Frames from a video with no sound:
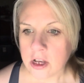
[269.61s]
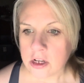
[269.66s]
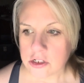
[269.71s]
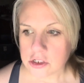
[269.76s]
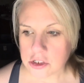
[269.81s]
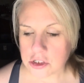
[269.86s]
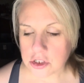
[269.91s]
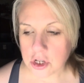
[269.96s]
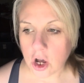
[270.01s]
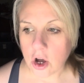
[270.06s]

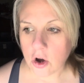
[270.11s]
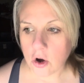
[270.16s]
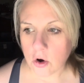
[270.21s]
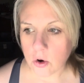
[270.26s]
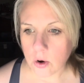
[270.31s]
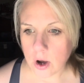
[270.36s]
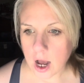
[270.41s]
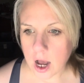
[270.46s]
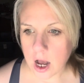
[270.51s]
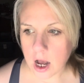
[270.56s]

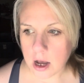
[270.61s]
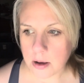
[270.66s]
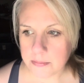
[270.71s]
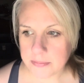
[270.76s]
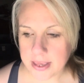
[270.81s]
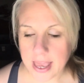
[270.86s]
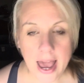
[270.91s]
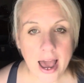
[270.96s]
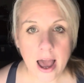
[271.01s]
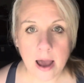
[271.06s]
So, um,
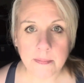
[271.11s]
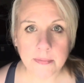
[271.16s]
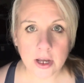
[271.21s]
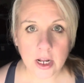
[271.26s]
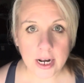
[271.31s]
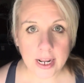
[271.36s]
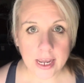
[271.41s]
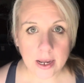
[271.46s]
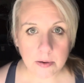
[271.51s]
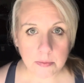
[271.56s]
yeah, I'm
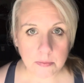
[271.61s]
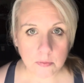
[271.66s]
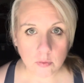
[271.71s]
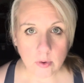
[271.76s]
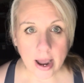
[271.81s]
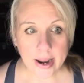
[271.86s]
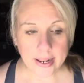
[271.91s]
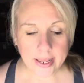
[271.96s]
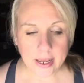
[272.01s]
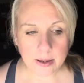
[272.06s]
going to get
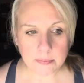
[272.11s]
ready.